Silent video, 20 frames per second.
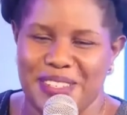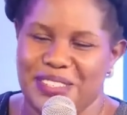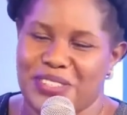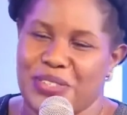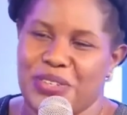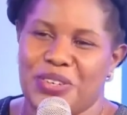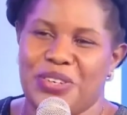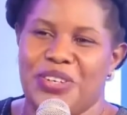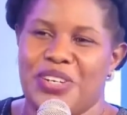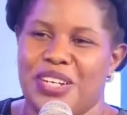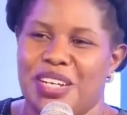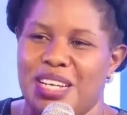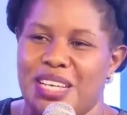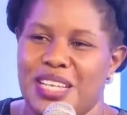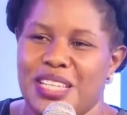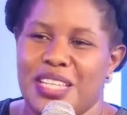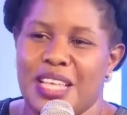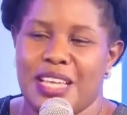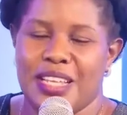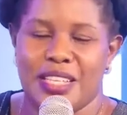So
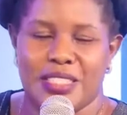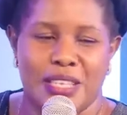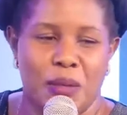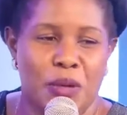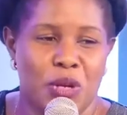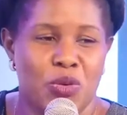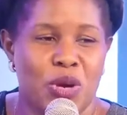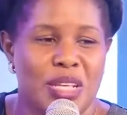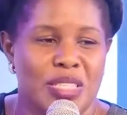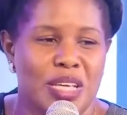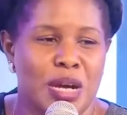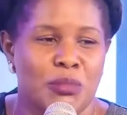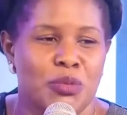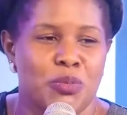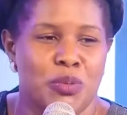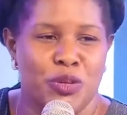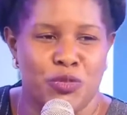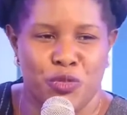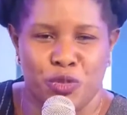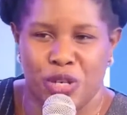someone who has come
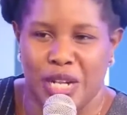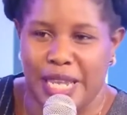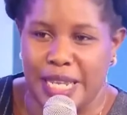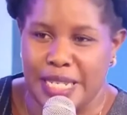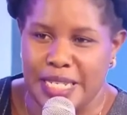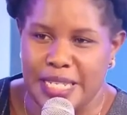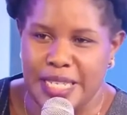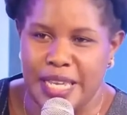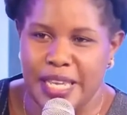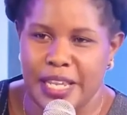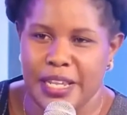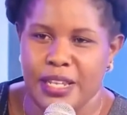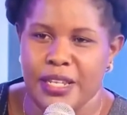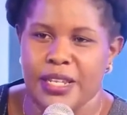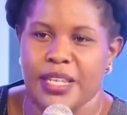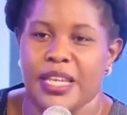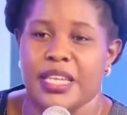to pick for like 10